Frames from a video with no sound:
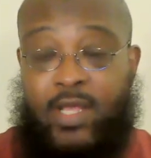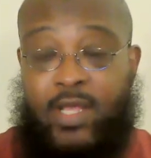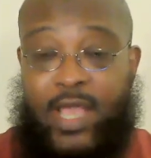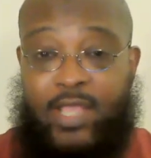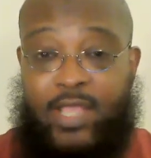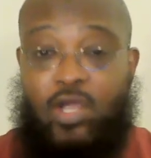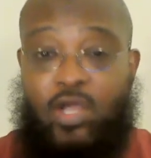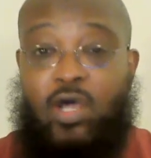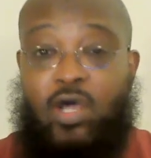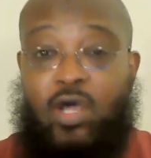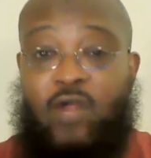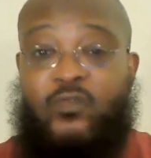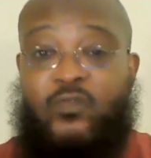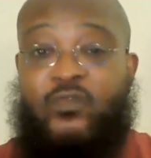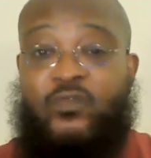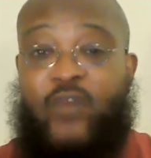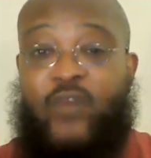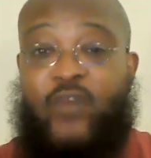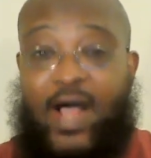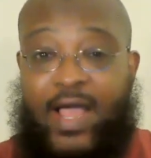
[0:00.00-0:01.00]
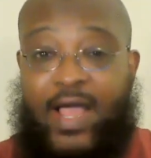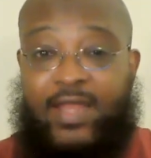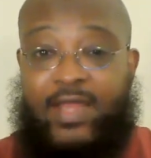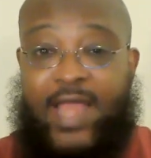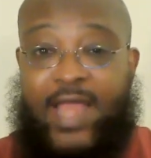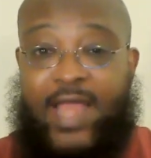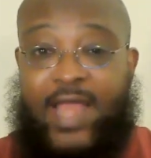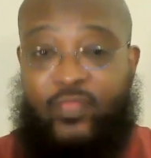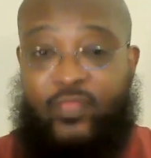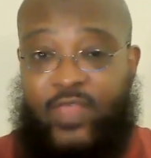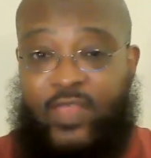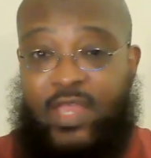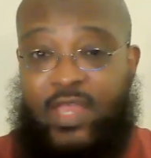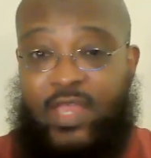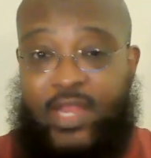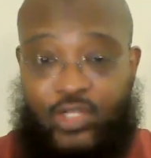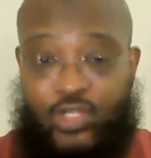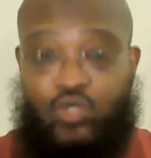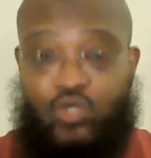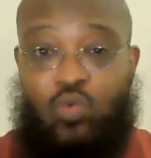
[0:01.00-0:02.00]
And you're going to find that thing
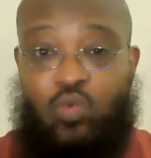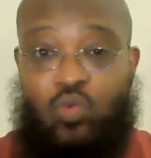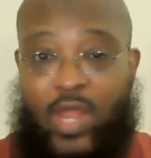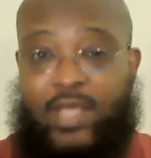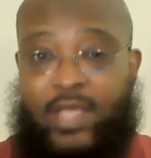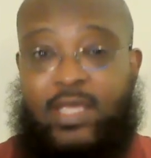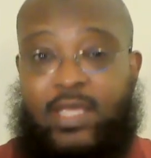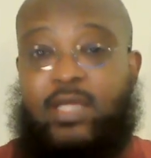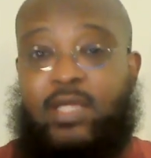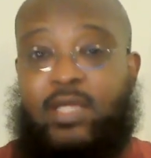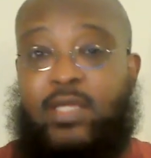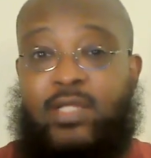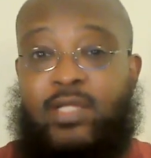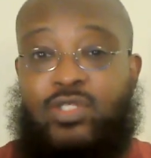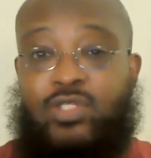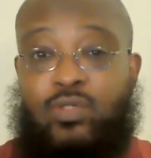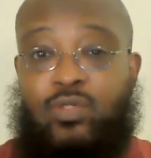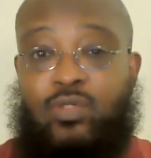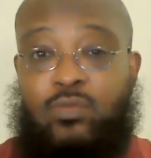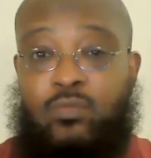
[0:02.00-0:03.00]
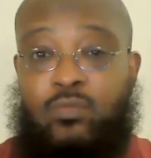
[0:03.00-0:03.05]
that you like getting into.